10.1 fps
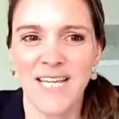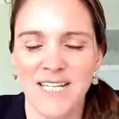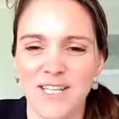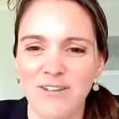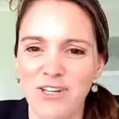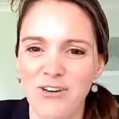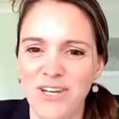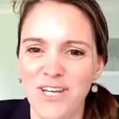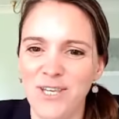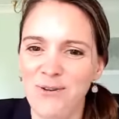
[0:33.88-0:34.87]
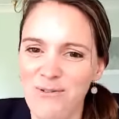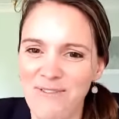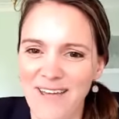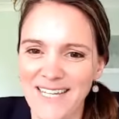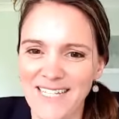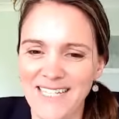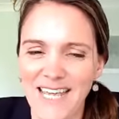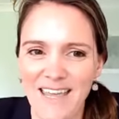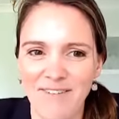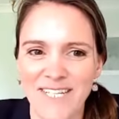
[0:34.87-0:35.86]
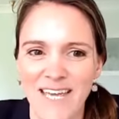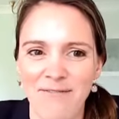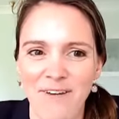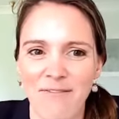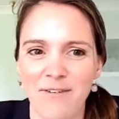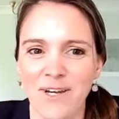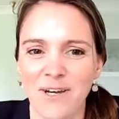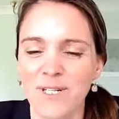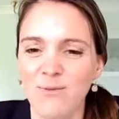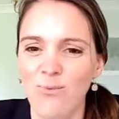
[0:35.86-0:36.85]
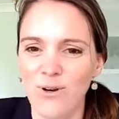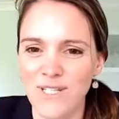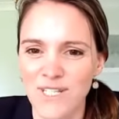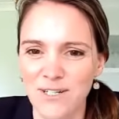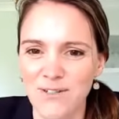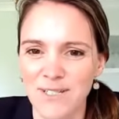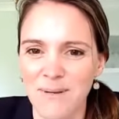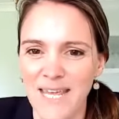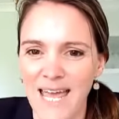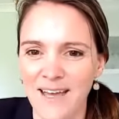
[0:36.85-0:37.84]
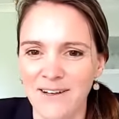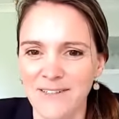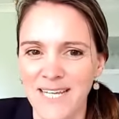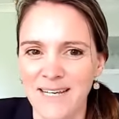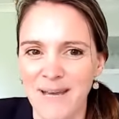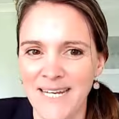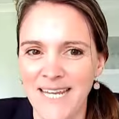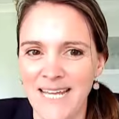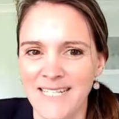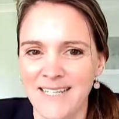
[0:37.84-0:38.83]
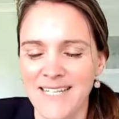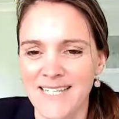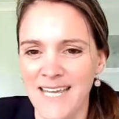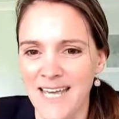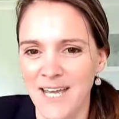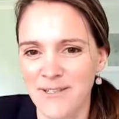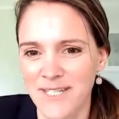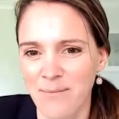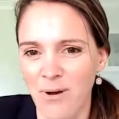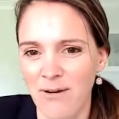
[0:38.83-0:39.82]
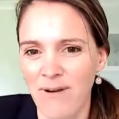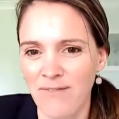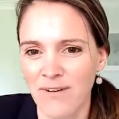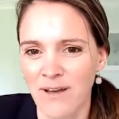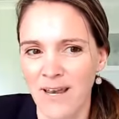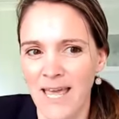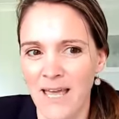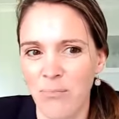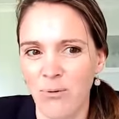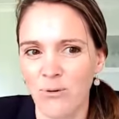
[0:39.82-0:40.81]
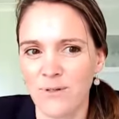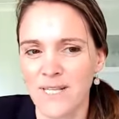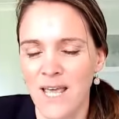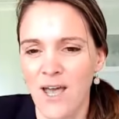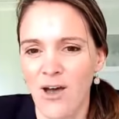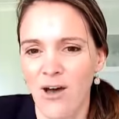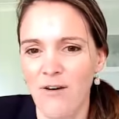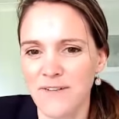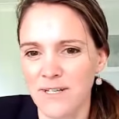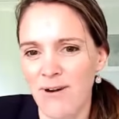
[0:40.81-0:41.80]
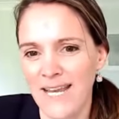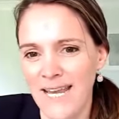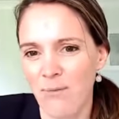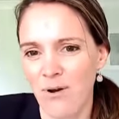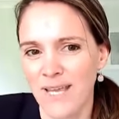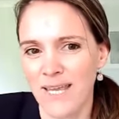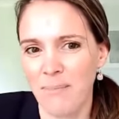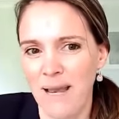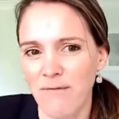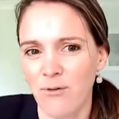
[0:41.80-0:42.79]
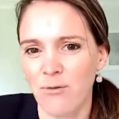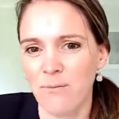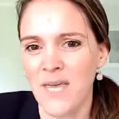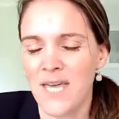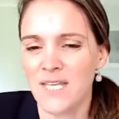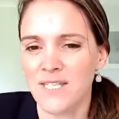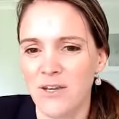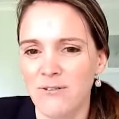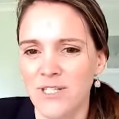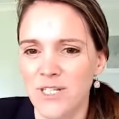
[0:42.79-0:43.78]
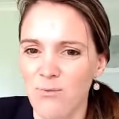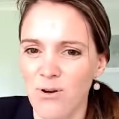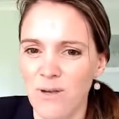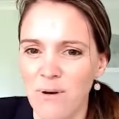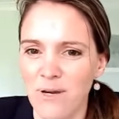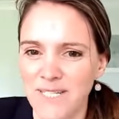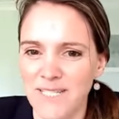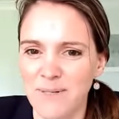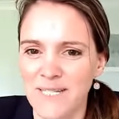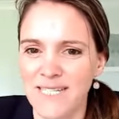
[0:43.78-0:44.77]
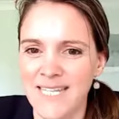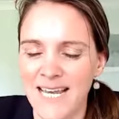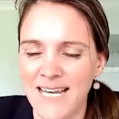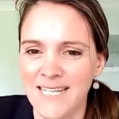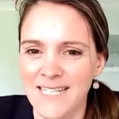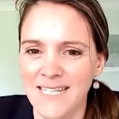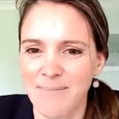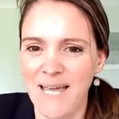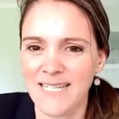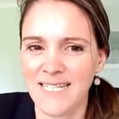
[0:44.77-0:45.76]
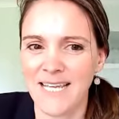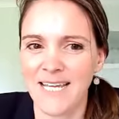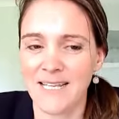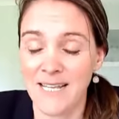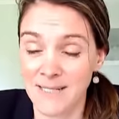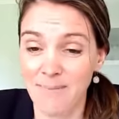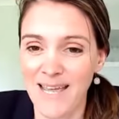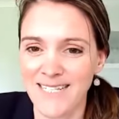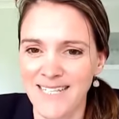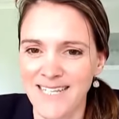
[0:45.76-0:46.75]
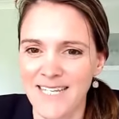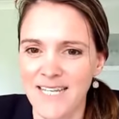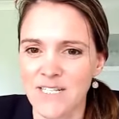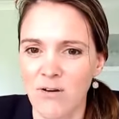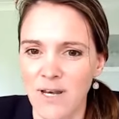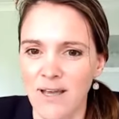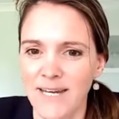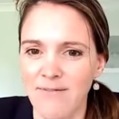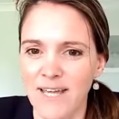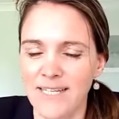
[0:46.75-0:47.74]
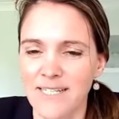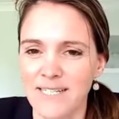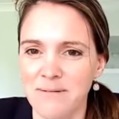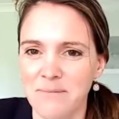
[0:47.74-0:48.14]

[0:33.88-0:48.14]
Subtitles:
So John, your event, AviaDev Africa, which was due to be held in Madagascar this year, hosted by Ravenala Airports, offers a great networking platform. So just what can participants and delegates expect at this year's online event?